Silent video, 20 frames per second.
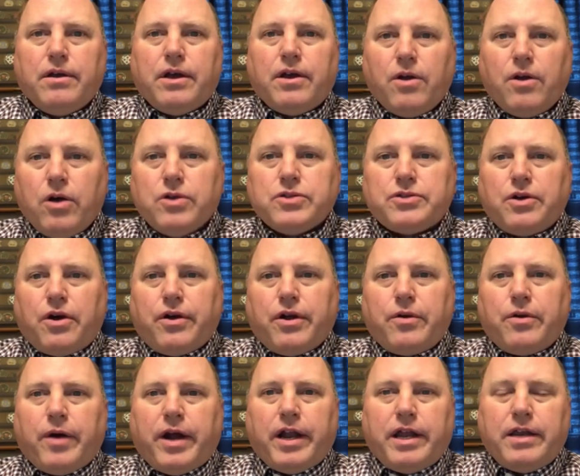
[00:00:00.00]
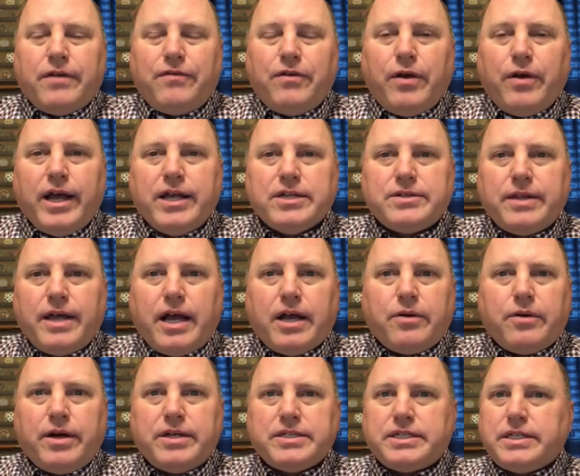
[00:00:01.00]
It all started when? And if you answer that
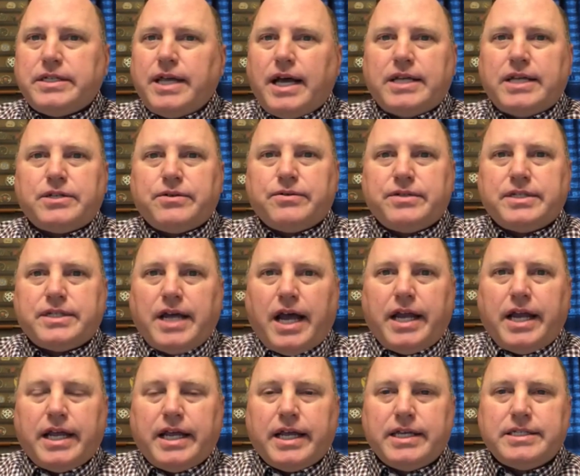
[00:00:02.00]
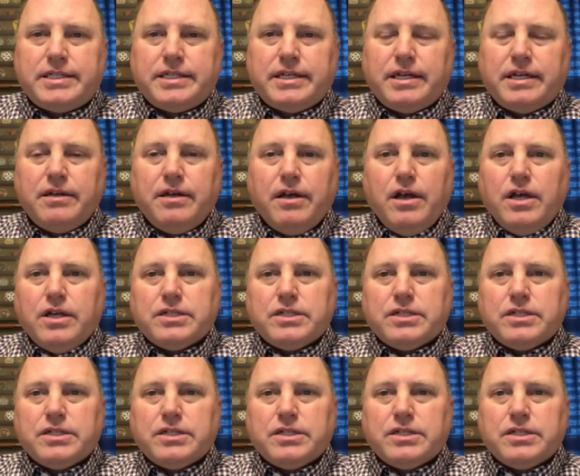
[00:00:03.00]
question, that's your inciting incident.